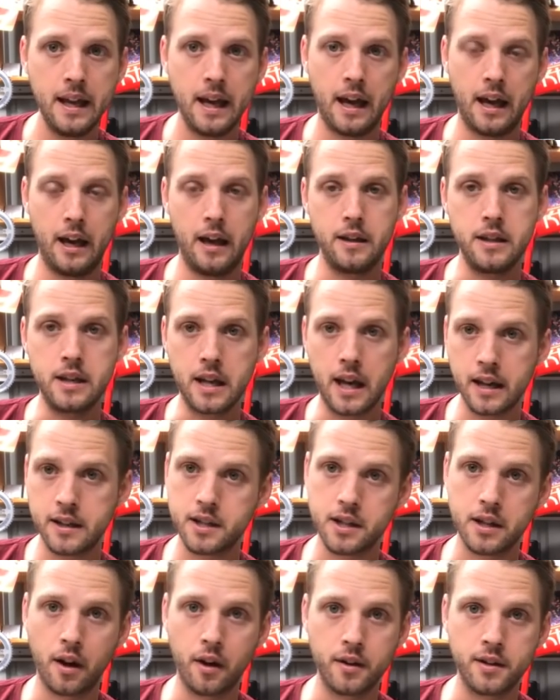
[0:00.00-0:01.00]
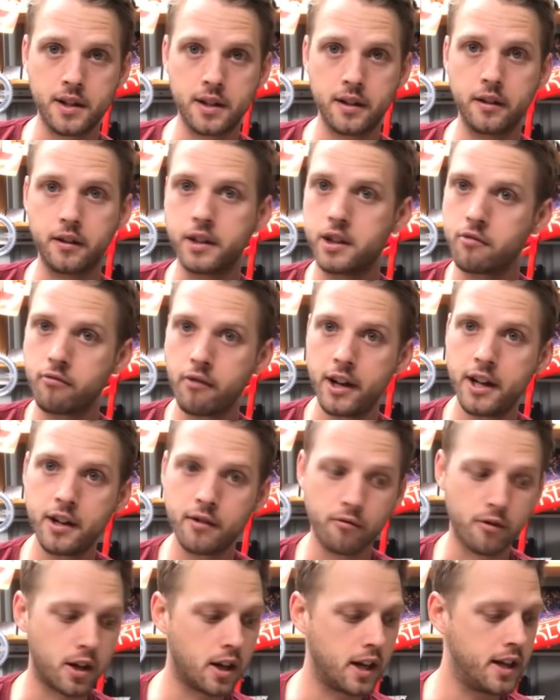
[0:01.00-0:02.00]
you get to the hotel, you're ready to
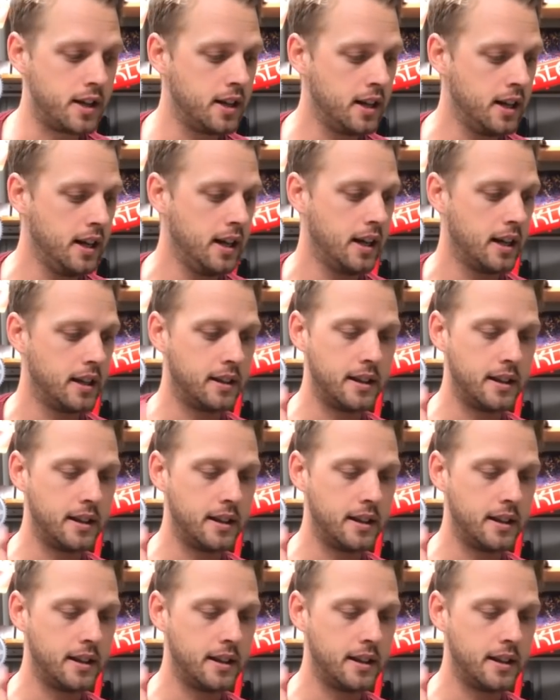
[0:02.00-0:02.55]
ride. This